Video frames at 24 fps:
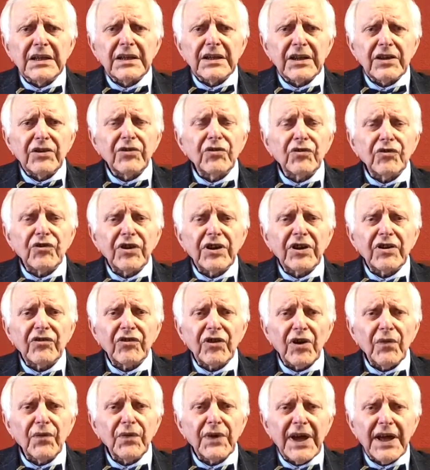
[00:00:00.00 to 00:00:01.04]
did you see
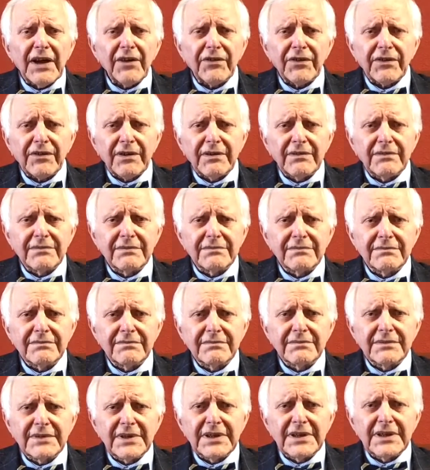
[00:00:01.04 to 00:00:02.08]
yourself count?
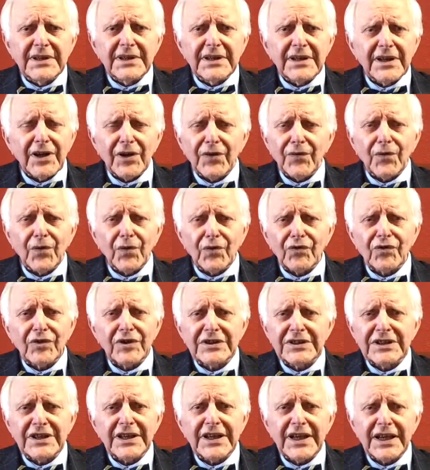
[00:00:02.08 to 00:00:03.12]
And of course they
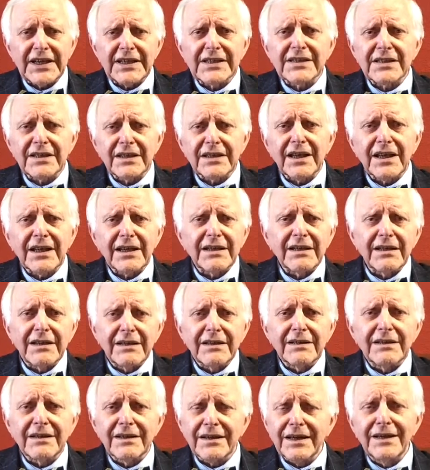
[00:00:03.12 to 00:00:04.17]
say, yes, I did.
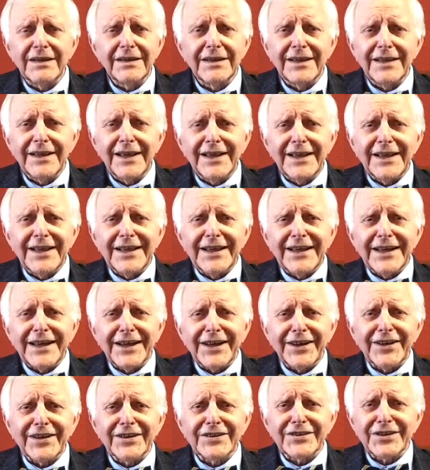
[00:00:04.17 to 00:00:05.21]

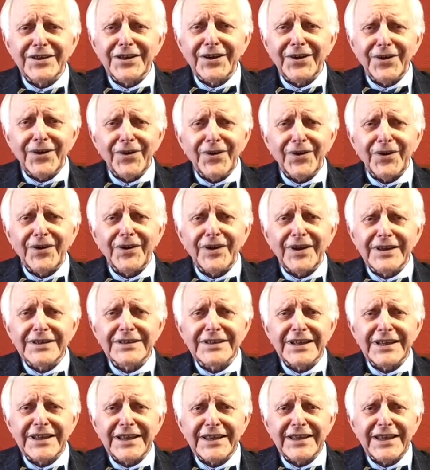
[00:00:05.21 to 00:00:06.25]
And I said, good. I
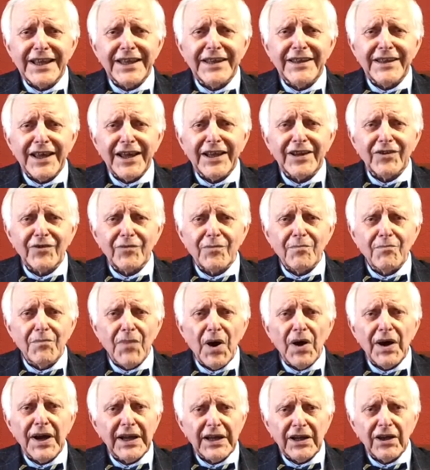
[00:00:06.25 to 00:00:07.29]
said, then that's
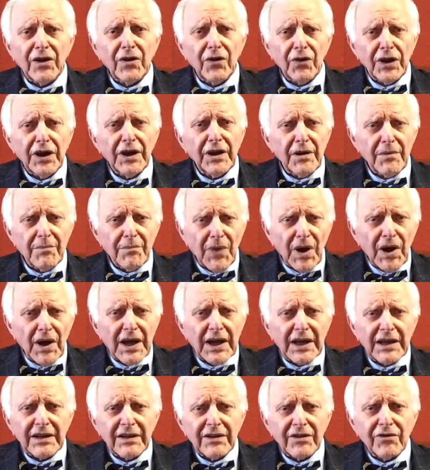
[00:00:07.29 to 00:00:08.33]
mind looking at
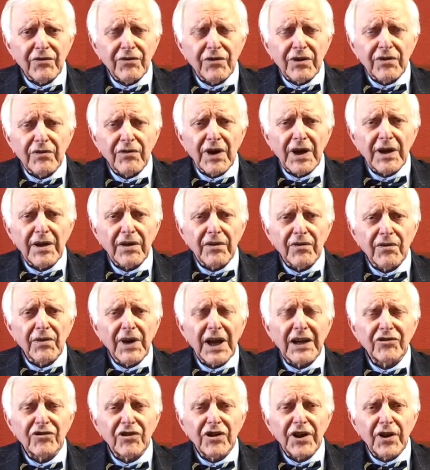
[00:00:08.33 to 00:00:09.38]
mind. You're
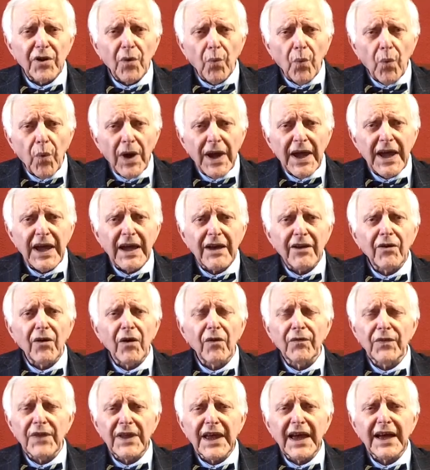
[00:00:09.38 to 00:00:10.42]
actually aware
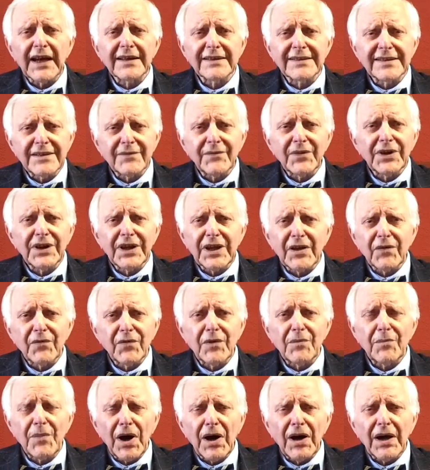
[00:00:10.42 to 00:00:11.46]
of the activity of
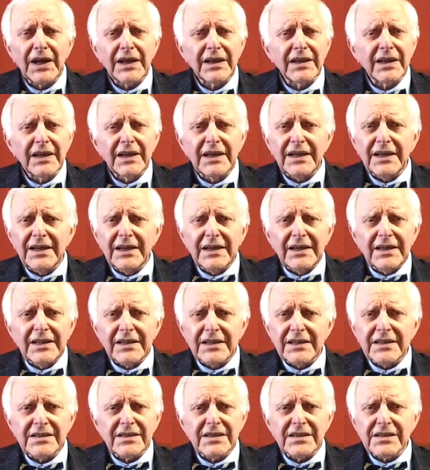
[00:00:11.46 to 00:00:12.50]
the mind.
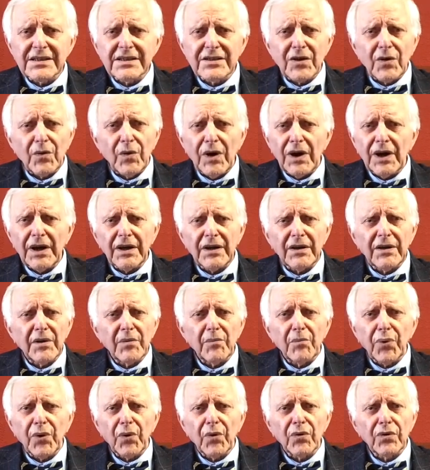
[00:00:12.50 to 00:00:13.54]
This is quite an
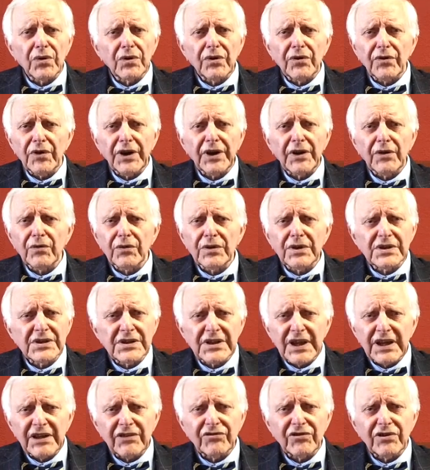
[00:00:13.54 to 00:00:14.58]
important critical
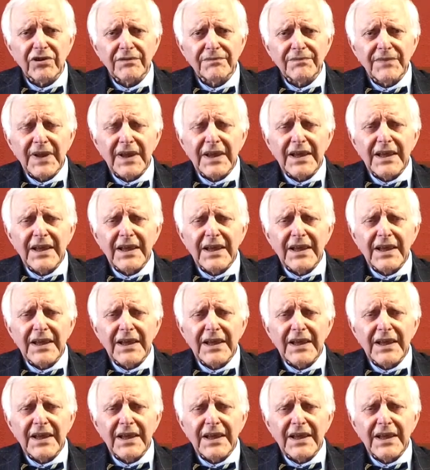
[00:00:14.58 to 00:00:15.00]
distinction.